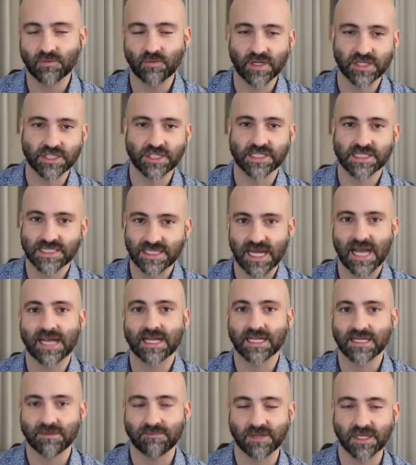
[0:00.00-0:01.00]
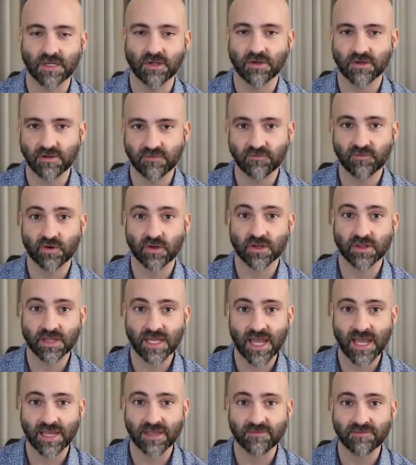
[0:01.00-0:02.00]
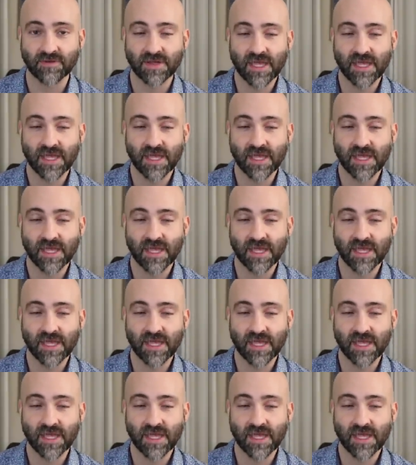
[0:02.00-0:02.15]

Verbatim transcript: which is not going to be good for life.